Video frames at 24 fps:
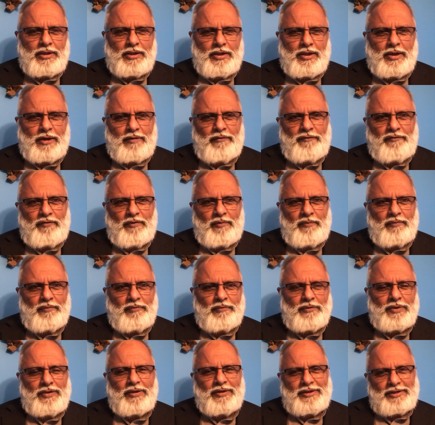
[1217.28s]
uh,
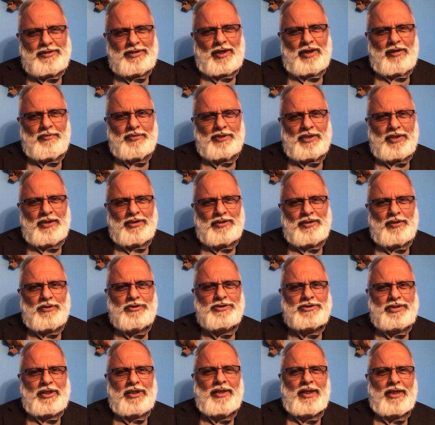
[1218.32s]
from the time uh,
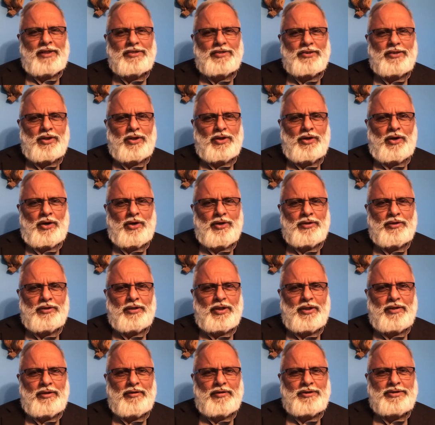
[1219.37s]
sin entered the garden
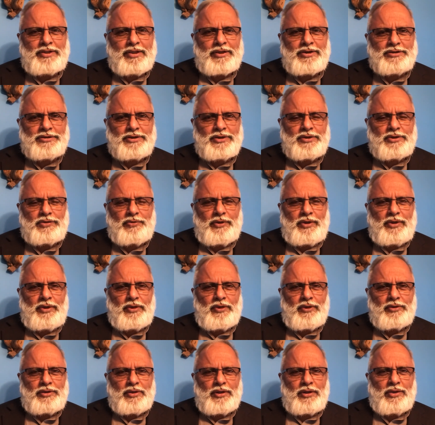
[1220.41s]
in Genesis 3
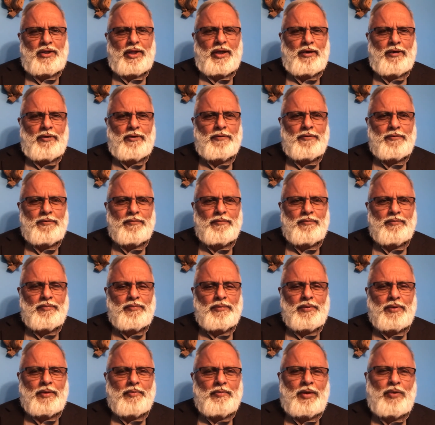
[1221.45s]
until now.
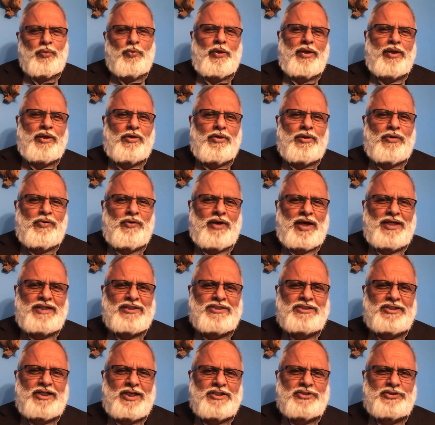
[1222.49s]
But when Christ
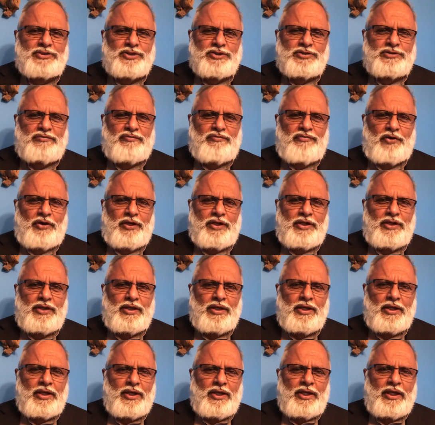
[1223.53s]
sets us free,
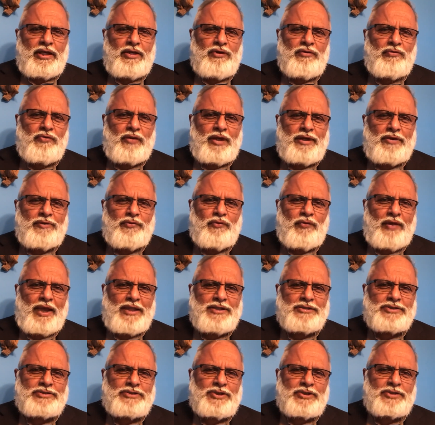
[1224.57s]
he, he
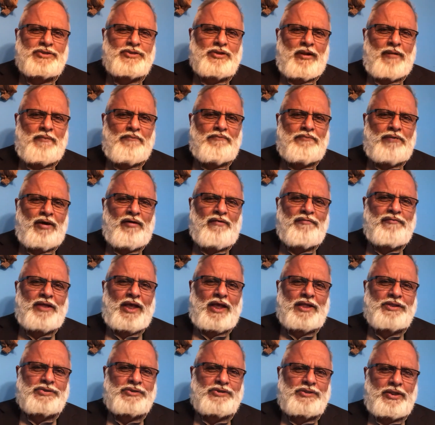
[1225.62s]
raises us above
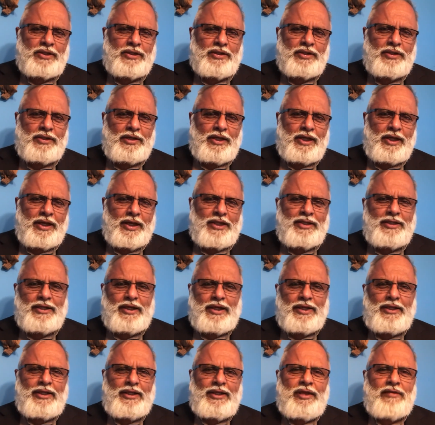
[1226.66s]
that sin and,
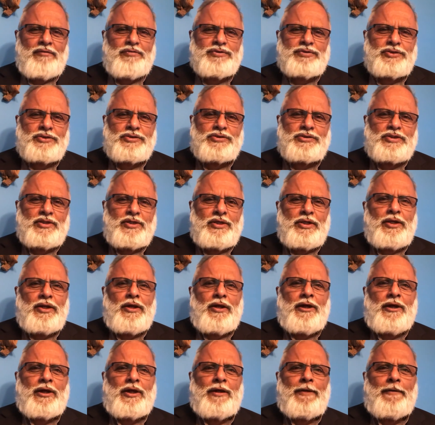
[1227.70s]
and he gives us
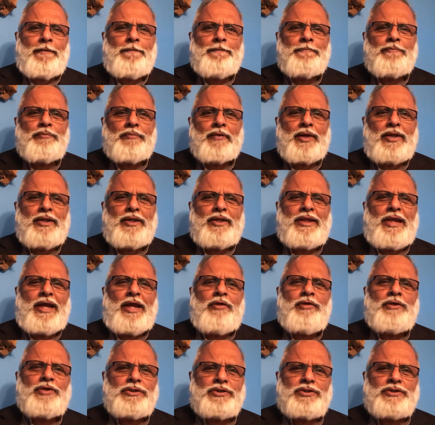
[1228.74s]
uh, um, an
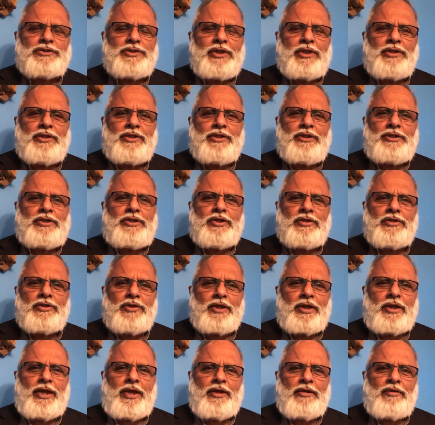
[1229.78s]
inheritance in an eternal
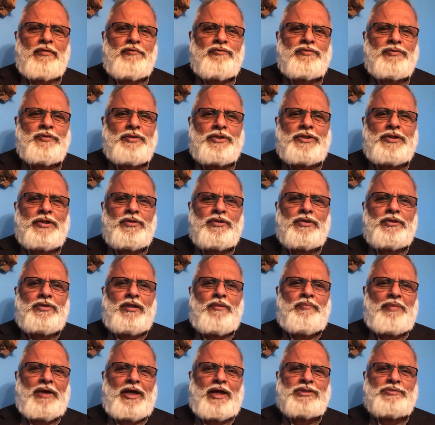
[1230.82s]
kingdom for eternity,
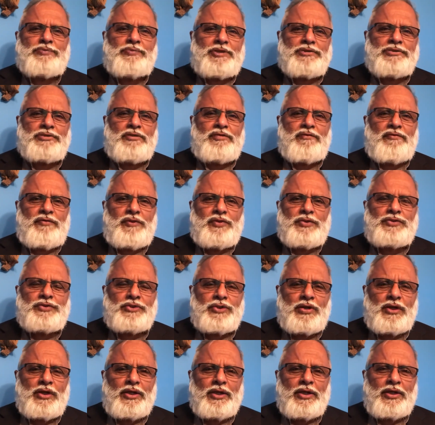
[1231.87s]
past, present, and future,
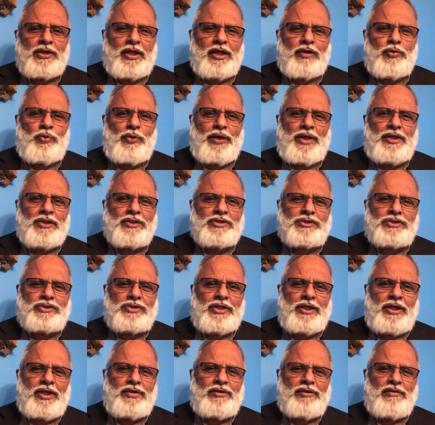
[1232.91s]
that we can
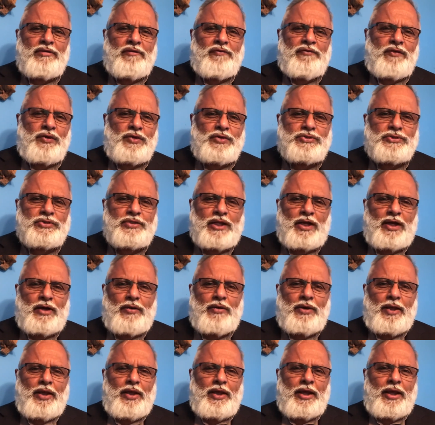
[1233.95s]
see into the future now,
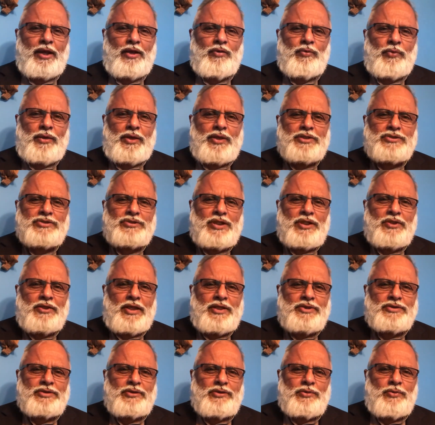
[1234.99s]
and we can see
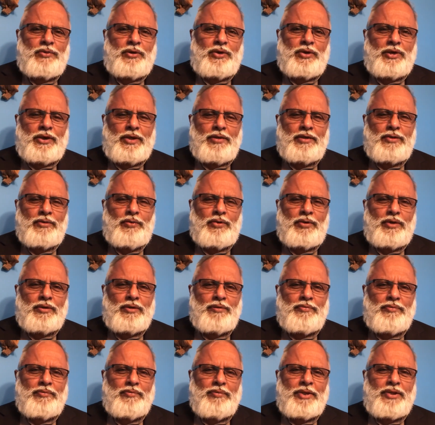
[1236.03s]
things in the word in the
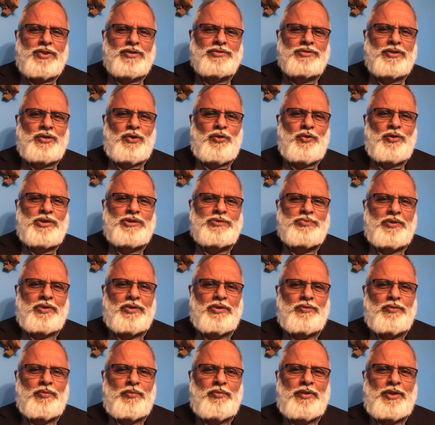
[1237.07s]
Word because the Holy
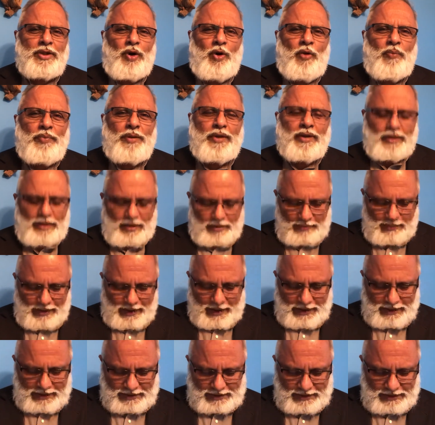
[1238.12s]
Spirit will be opening our
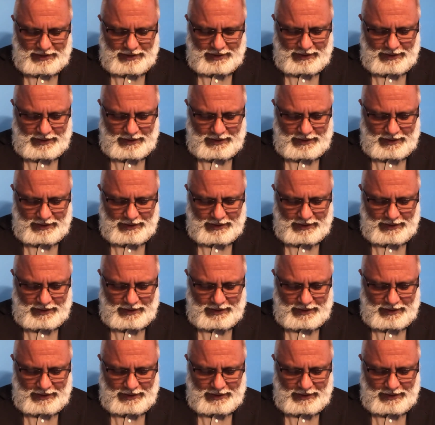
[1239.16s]
minds.